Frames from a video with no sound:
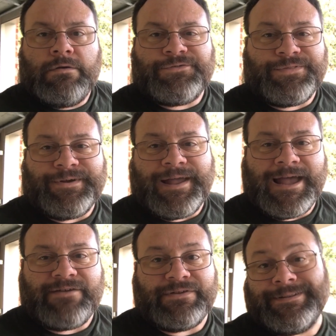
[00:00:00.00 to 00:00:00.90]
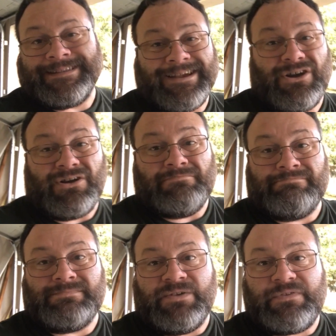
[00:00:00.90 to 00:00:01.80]
So there you have it.
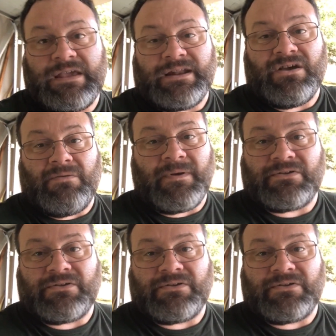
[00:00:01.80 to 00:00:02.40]
If you can help,